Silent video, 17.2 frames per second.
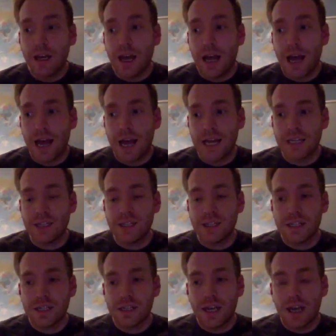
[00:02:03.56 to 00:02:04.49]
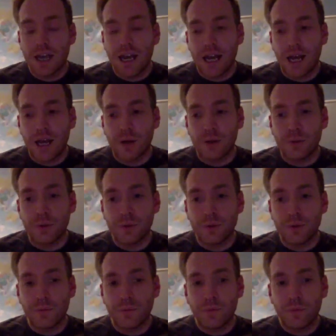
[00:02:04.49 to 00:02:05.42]
and how
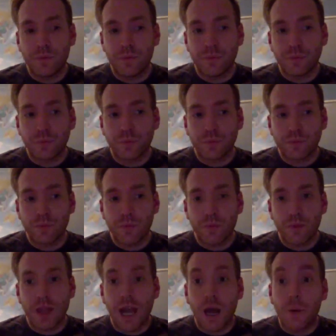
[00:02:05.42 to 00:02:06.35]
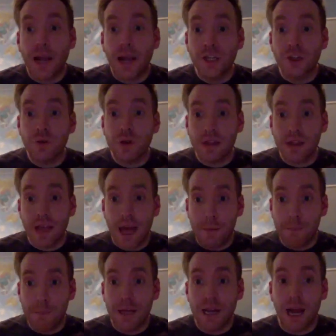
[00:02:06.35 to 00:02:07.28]
I treat
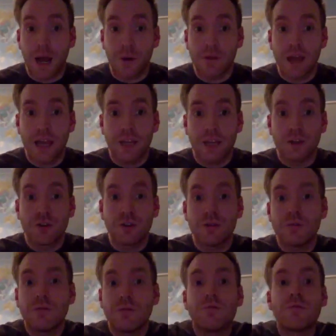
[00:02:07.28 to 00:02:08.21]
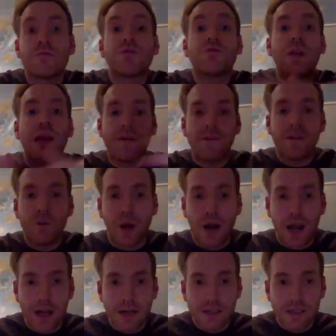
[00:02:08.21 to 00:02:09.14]
them and how they treat everyone
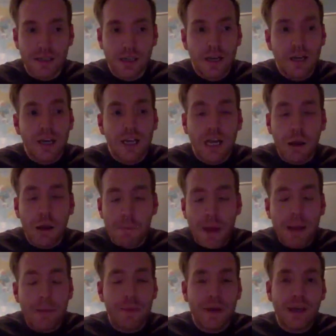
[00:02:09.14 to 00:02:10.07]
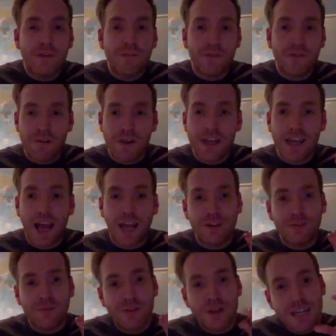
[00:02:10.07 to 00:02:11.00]
else. Now, it might be a very kind
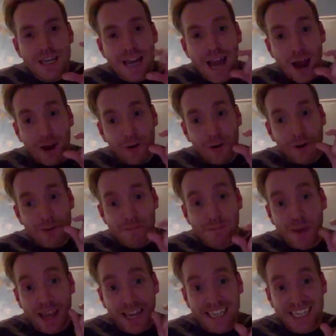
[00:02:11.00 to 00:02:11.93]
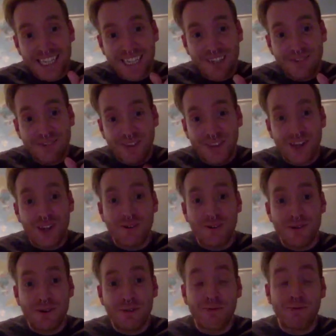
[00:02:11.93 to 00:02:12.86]
of narrow-minded
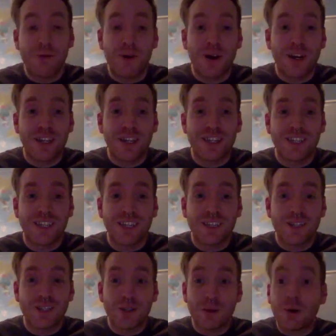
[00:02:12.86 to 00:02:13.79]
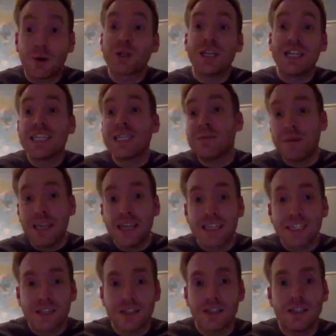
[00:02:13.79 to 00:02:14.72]
view of what socialism is,
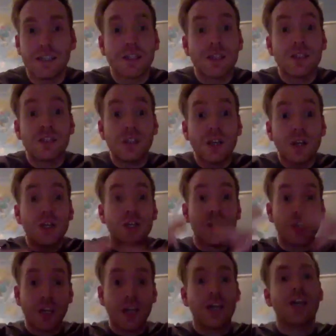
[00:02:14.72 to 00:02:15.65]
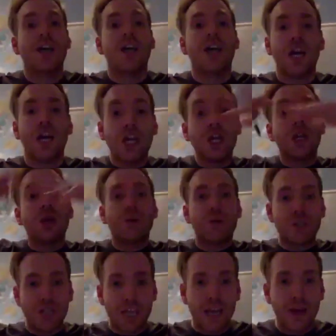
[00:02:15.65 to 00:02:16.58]
because it's such a
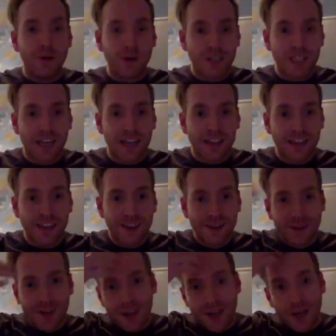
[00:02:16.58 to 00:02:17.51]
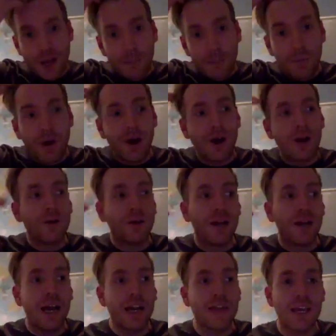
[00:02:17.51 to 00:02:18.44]
huge thing altogether. But
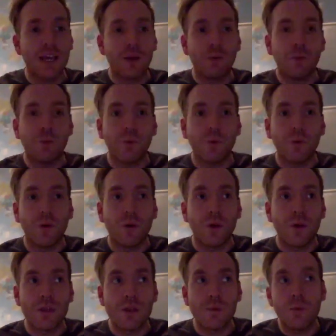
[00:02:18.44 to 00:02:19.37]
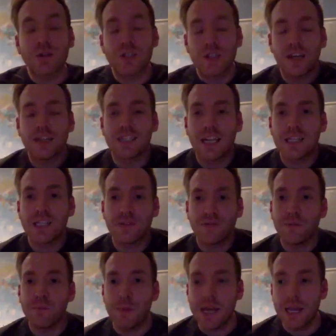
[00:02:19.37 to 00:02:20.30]
I think the most honest answer
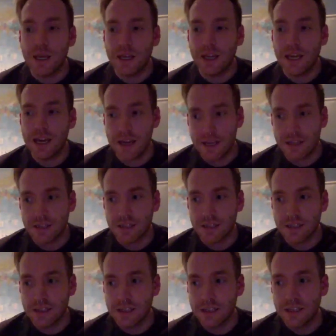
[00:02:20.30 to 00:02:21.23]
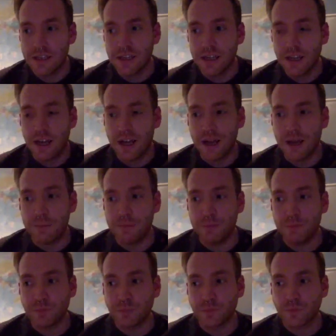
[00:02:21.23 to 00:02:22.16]
for me is
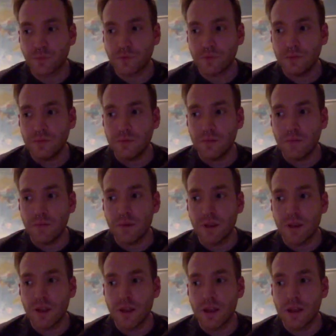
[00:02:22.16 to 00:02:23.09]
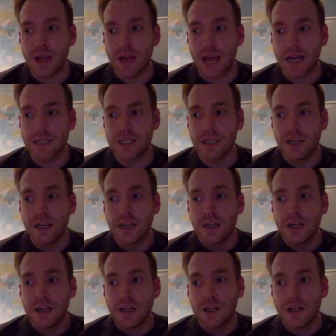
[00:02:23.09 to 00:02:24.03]
that
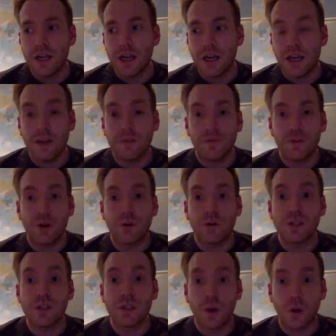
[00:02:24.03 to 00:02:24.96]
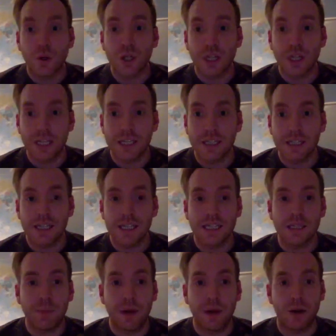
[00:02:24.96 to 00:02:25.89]
if you're a socialist,
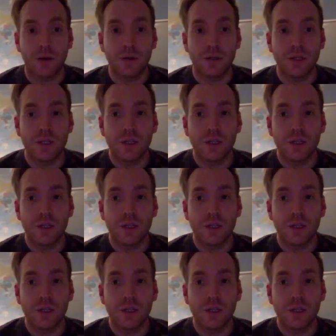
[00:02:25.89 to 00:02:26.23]
it's about